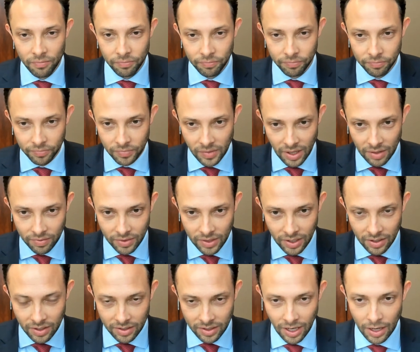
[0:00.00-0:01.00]
if they're
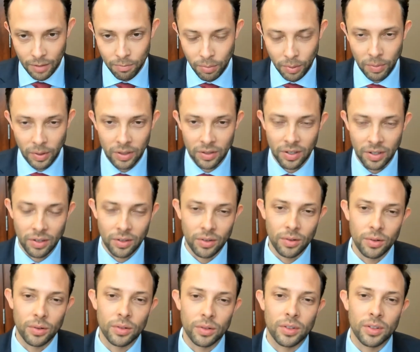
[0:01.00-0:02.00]
the type of person
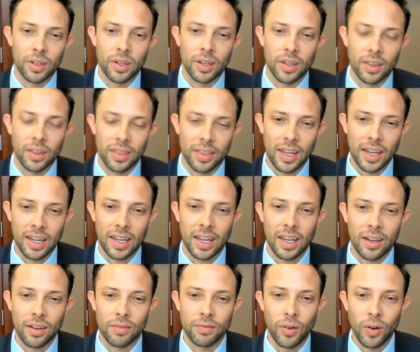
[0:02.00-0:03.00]
who's thinking
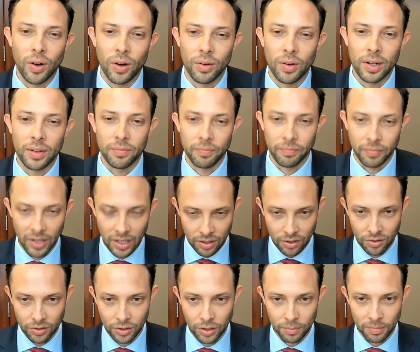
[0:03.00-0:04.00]
forward, it
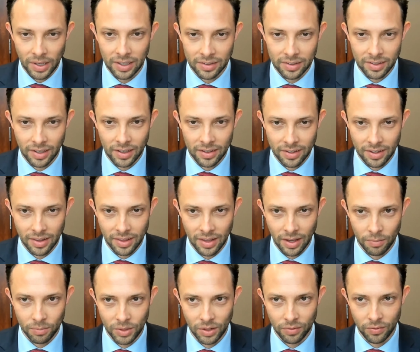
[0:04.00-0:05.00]
usually makes sense to them
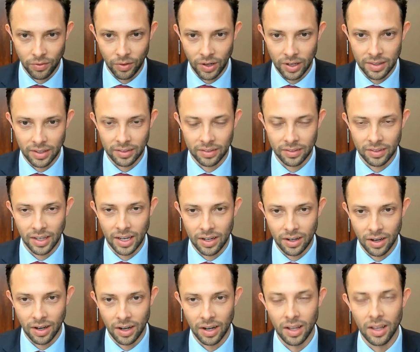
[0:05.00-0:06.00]
to avoid this
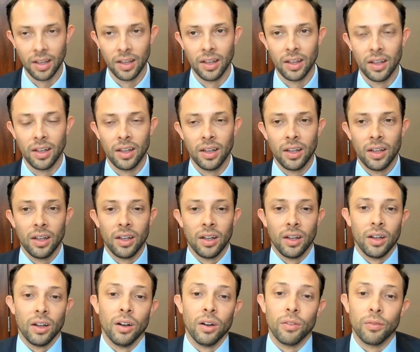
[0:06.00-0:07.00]
later
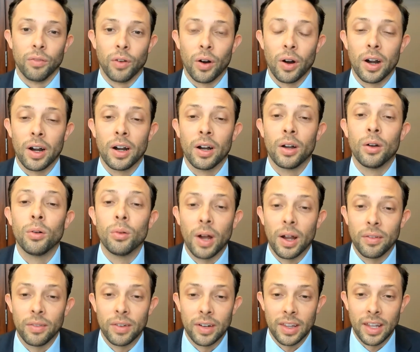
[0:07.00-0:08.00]
for
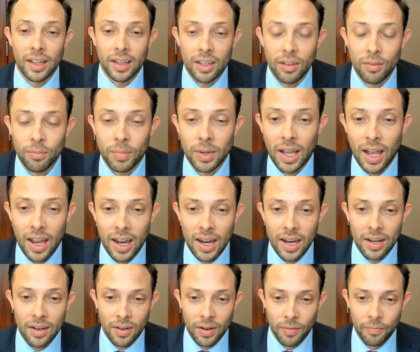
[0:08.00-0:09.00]
whoever they leave
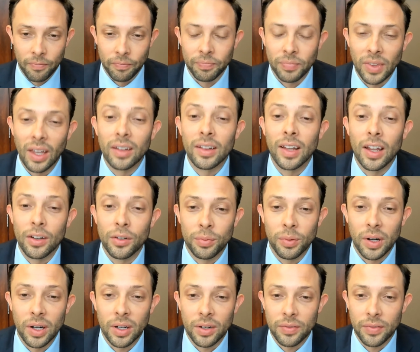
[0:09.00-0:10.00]
behind. Less
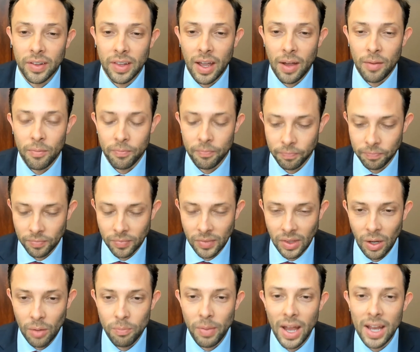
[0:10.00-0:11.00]
work for them.
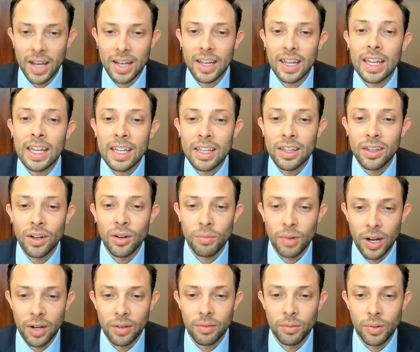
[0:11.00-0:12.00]
But either
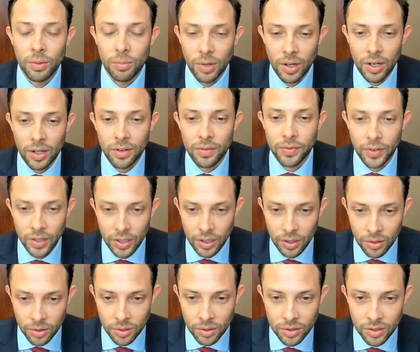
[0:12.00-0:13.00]
one will work for
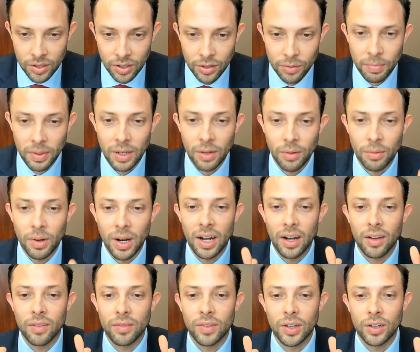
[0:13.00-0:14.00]
you. Just be aware
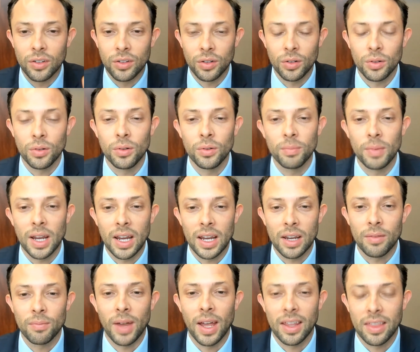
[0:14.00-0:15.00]
of the two main
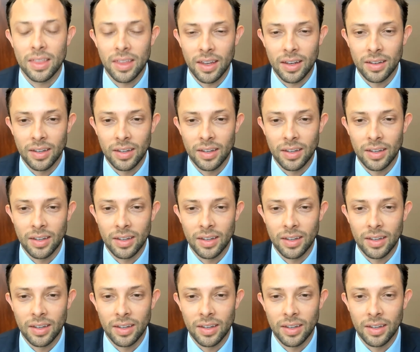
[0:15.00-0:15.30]
methods.